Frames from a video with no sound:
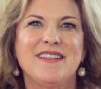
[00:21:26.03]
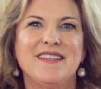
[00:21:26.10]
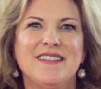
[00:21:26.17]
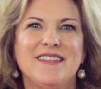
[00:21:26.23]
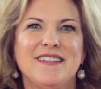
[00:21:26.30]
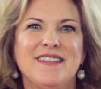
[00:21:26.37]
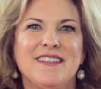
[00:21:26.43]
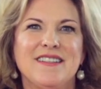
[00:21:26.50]

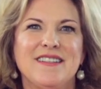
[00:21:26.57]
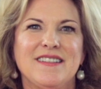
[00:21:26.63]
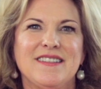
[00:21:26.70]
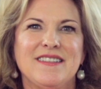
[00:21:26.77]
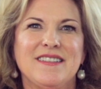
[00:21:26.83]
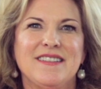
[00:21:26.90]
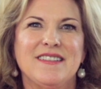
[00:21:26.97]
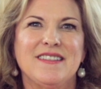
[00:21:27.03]

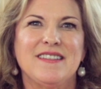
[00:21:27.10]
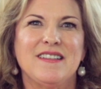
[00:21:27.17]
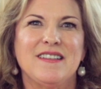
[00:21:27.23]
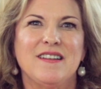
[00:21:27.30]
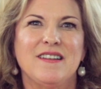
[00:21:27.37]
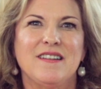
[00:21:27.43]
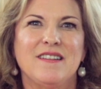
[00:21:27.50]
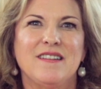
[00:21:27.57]

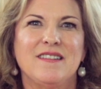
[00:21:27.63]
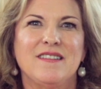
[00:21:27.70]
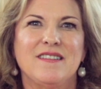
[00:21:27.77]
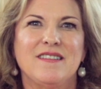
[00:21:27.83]
[no speech]